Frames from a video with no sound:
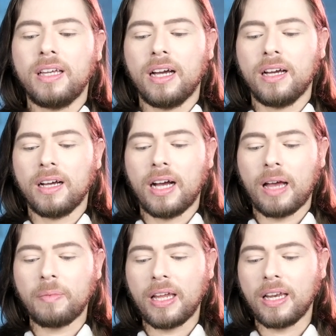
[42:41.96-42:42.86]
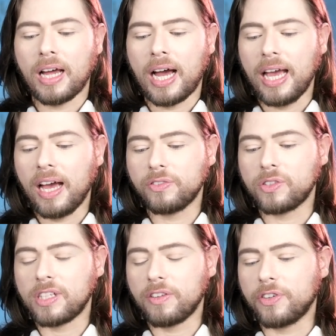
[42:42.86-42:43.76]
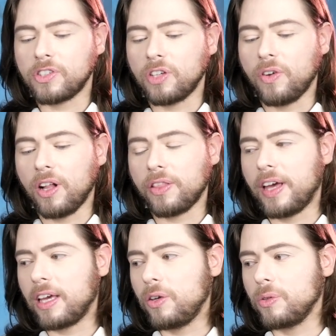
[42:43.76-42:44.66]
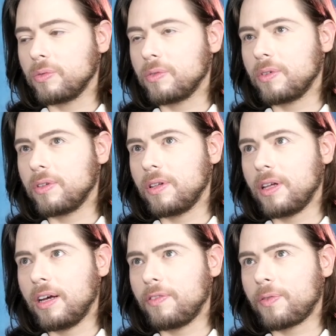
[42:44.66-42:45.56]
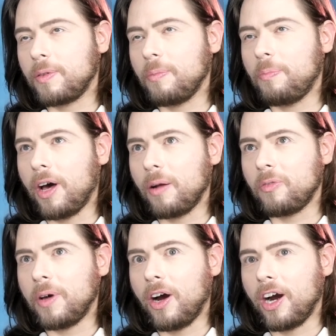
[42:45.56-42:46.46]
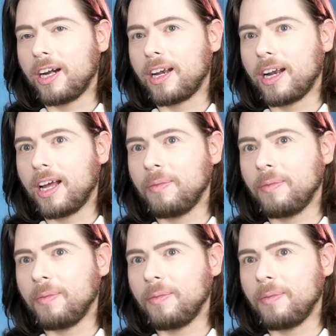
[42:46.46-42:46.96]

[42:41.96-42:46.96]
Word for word: Yeah, I mean, I have to say, first of all, thank you from the bottom of my heart.